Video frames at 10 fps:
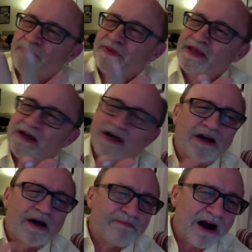
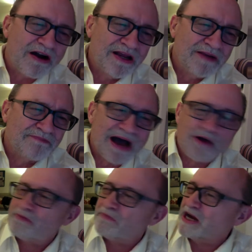a party in
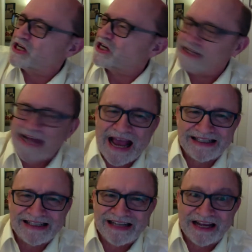power might cut
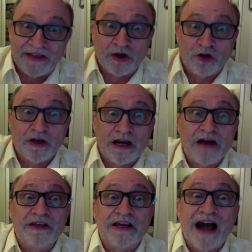taxes, and then look at how
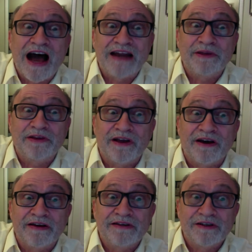the economy's
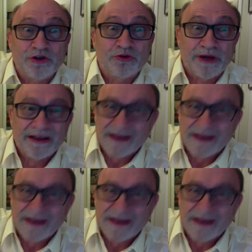doing.